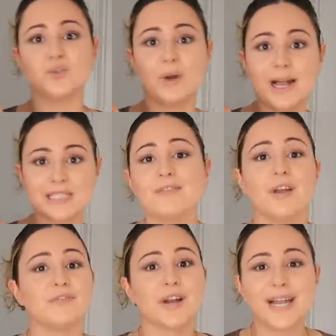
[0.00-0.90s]
dress, if
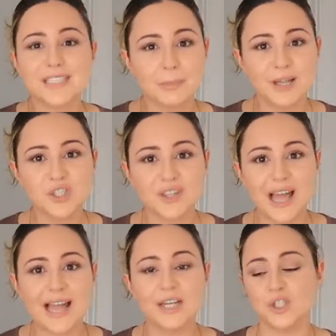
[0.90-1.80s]
I forget to mention
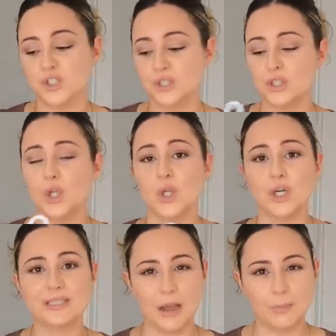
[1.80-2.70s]
that, just
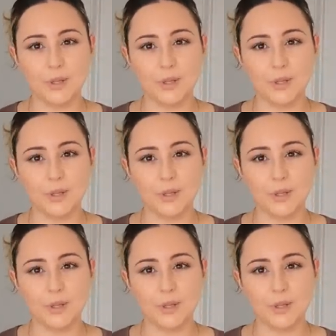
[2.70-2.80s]
look down